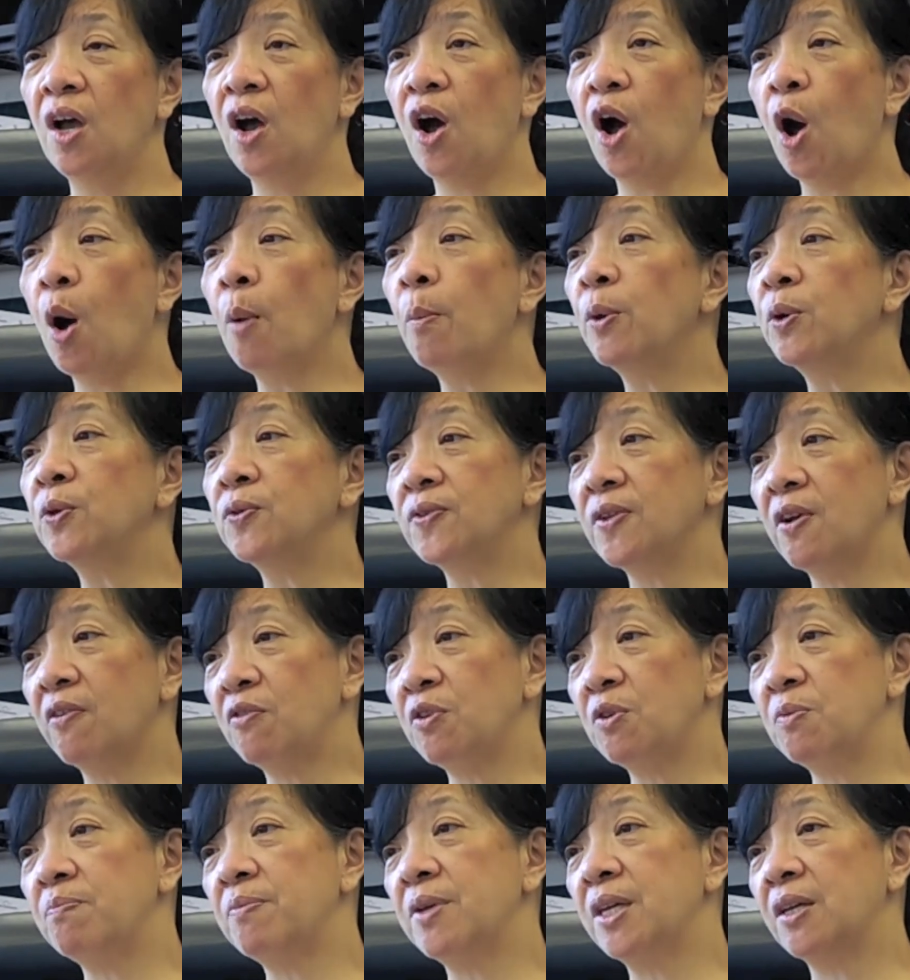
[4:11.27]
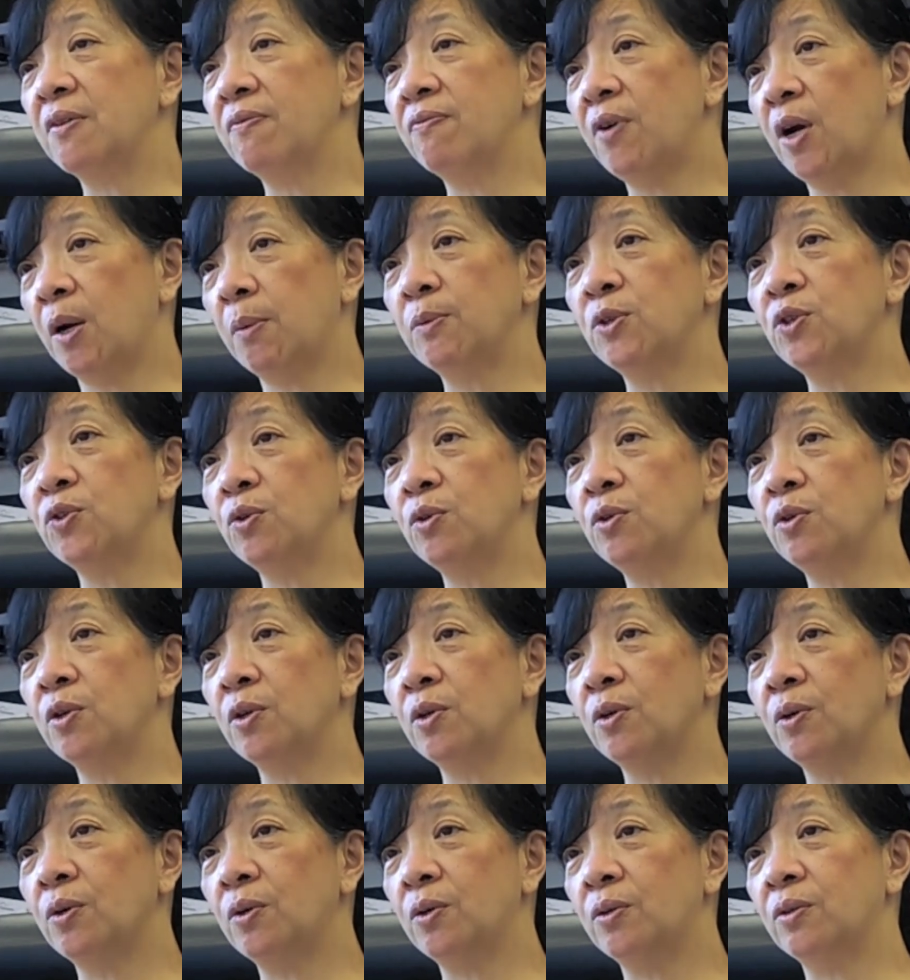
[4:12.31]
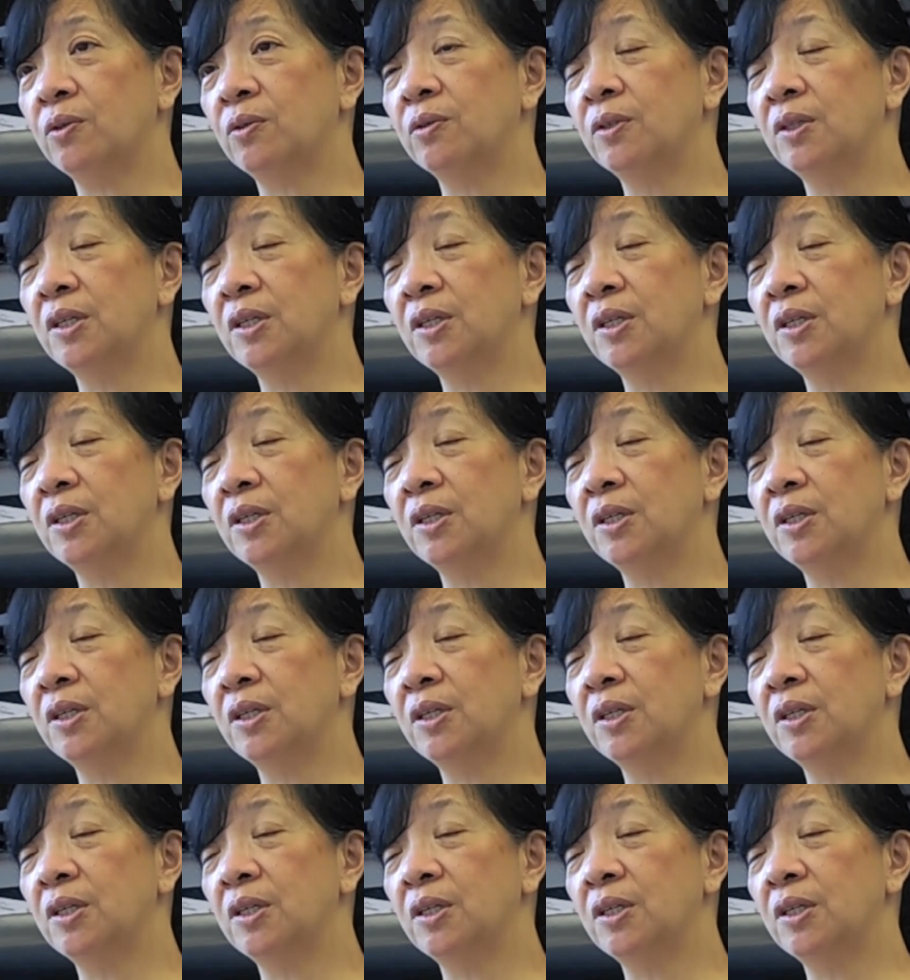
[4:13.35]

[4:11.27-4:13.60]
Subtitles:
Almost every big pharmaceutical